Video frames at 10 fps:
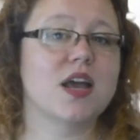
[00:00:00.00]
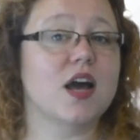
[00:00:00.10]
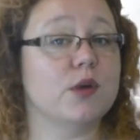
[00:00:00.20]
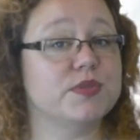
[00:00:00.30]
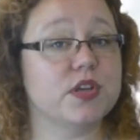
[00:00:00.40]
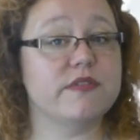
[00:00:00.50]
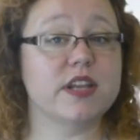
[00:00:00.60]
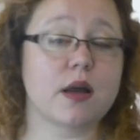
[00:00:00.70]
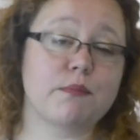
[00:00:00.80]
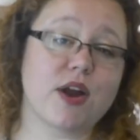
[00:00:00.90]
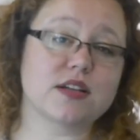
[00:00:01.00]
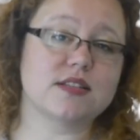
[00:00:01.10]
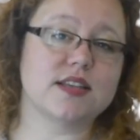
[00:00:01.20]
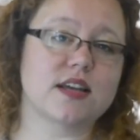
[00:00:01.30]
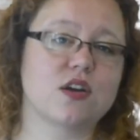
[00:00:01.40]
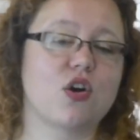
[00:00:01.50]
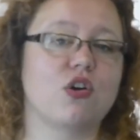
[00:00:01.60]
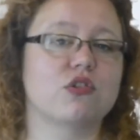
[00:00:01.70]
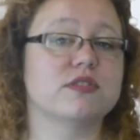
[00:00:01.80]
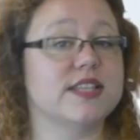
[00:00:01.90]
Observing and practicing,
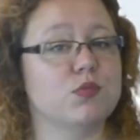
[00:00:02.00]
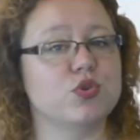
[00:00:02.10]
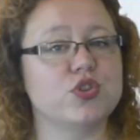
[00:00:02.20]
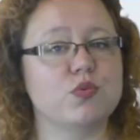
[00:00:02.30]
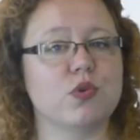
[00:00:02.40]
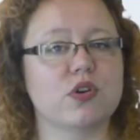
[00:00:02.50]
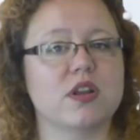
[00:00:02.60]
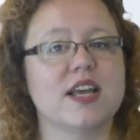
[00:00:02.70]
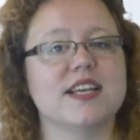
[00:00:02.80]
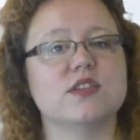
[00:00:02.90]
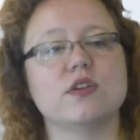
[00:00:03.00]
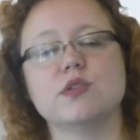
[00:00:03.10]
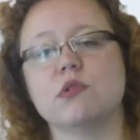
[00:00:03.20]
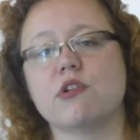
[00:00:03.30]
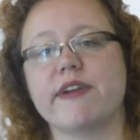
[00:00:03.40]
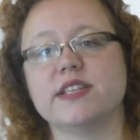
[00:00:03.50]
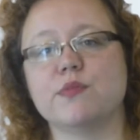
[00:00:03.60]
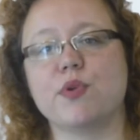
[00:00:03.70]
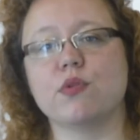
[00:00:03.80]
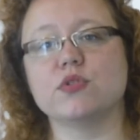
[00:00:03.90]
or see one, do one, is also a great
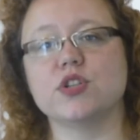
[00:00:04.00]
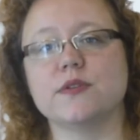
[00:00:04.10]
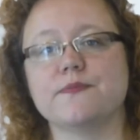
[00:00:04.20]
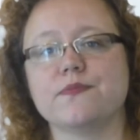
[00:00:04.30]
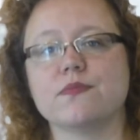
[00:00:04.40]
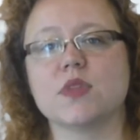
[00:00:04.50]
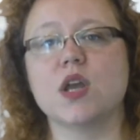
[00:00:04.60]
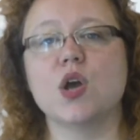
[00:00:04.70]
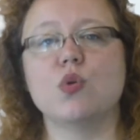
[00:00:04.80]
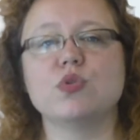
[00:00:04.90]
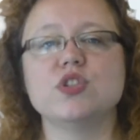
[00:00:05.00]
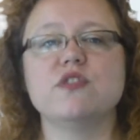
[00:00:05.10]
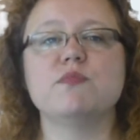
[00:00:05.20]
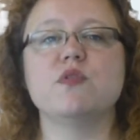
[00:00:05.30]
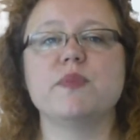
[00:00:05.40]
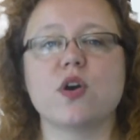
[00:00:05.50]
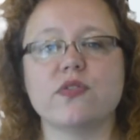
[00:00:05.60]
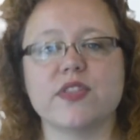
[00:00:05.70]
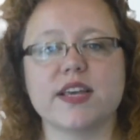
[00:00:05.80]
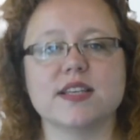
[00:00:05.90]
approach. Once you've moved
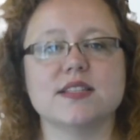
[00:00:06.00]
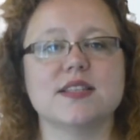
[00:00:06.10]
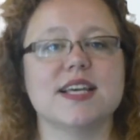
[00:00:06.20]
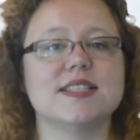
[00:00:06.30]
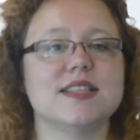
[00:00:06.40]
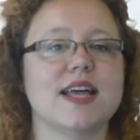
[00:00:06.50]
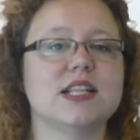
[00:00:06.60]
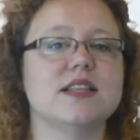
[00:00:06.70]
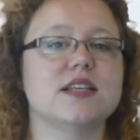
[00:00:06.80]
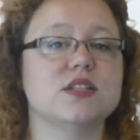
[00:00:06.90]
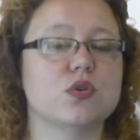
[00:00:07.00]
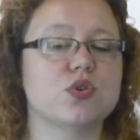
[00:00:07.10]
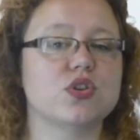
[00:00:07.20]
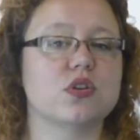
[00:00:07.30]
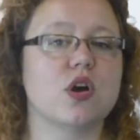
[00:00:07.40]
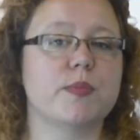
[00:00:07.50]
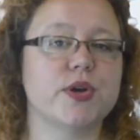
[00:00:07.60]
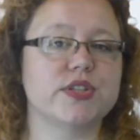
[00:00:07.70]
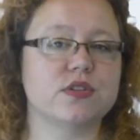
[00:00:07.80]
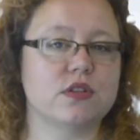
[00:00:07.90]
beyond this, it's likely that social or
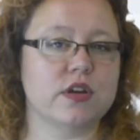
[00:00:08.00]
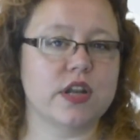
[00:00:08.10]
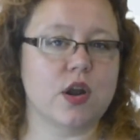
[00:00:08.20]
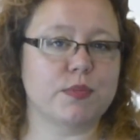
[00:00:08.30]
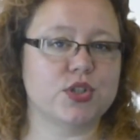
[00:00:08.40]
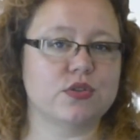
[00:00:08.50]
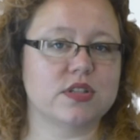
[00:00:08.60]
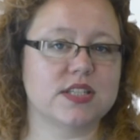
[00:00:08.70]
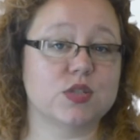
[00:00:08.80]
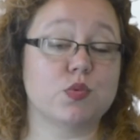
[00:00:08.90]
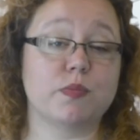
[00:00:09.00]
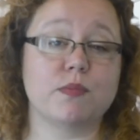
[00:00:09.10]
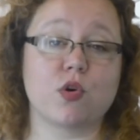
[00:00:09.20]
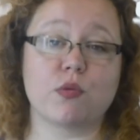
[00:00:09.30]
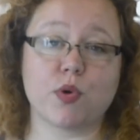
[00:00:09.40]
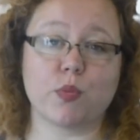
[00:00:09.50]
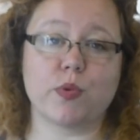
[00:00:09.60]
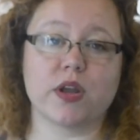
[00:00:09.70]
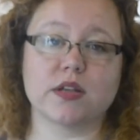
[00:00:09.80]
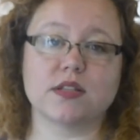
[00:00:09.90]
personal learning opportunities will be more
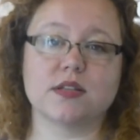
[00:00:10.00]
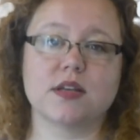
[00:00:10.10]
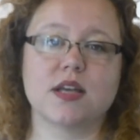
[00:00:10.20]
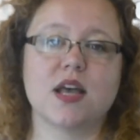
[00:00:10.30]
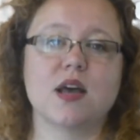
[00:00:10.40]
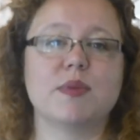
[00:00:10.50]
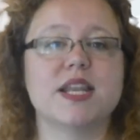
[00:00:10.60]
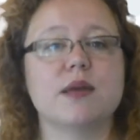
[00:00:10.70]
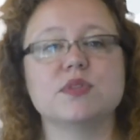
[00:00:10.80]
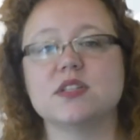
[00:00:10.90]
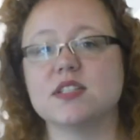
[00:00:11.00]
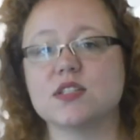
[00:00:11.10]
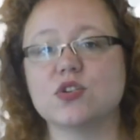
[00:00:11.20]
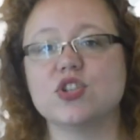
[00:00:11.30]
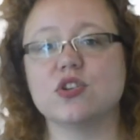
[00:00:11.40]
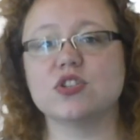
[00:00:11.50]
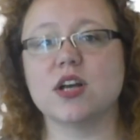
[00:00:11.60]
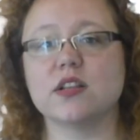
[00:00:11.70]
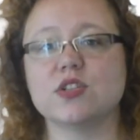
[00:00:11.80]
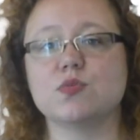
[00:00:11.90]
appropriate. Being able to discuss your
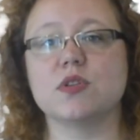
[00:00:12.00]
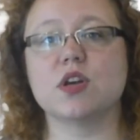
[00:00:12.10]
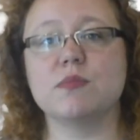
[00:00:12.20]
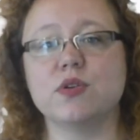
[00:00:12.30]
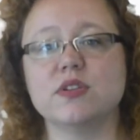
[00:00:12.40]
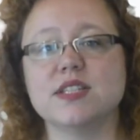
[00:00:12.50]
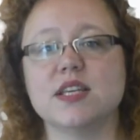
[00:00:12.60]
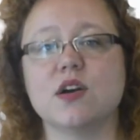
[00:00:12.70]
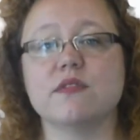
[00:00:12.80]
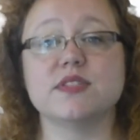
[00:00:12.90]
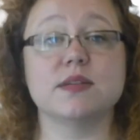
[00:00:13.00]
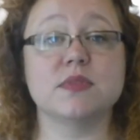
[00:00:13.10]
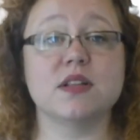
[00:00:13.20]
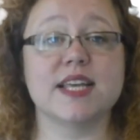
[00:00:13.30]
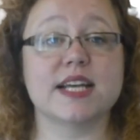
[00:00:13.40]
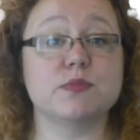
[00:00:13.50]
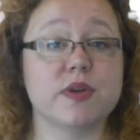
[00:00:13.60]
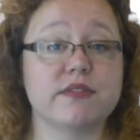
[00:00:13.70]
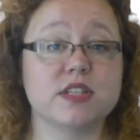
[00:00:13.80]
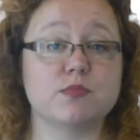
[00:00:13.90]
challenge with a community of similarly
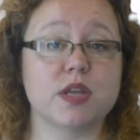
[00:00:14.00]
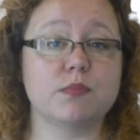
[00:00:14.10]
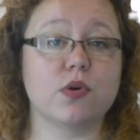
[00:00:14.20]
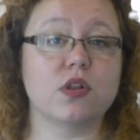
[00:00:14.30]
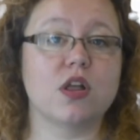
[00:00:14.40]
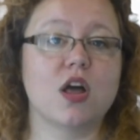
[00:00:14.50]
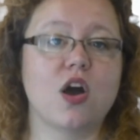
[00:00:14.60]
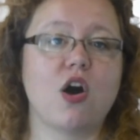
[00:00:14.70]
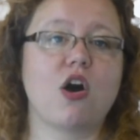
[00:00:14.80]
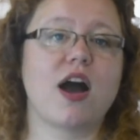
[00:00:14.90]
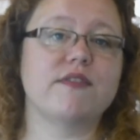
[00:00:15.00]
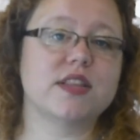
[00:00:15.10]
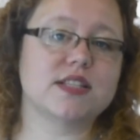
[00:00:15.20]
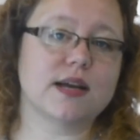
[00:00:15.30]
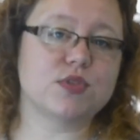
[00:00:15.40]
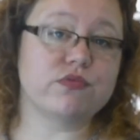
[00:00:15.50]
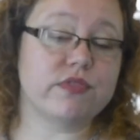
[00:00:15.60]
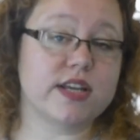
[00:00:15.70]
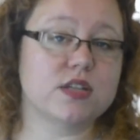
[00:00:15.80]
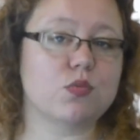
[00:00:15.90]
experienced people, or having the time to
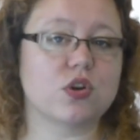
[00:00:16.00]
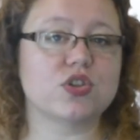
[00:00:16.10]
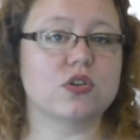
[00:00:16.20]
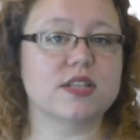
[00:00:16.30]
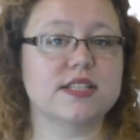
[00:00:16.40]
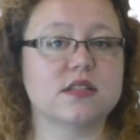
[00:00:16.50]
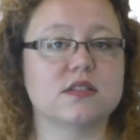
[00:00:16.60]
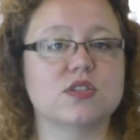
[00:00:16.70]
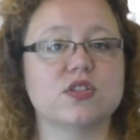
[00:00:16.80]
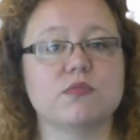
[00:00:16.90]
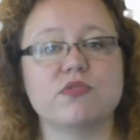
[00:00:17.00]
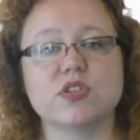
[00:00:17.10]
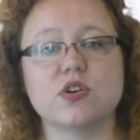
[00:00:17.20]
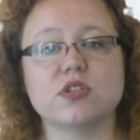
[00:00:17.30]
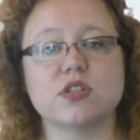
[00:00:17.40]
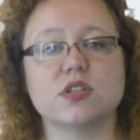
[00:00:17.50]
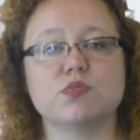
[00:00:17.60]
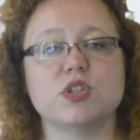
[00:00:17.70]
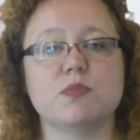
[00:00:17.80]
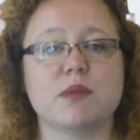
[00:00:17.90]
read, watch or listen to some
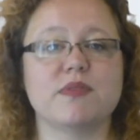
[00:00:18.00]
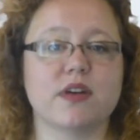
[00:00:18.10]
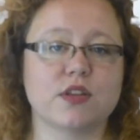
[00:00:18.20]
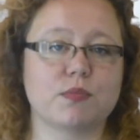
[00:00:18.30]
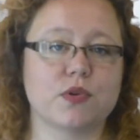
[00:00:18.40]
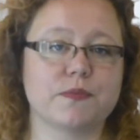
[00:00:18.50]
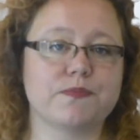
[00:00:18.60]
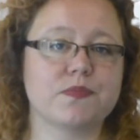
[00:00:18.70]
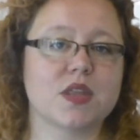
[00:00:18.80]
resources which might be valuable.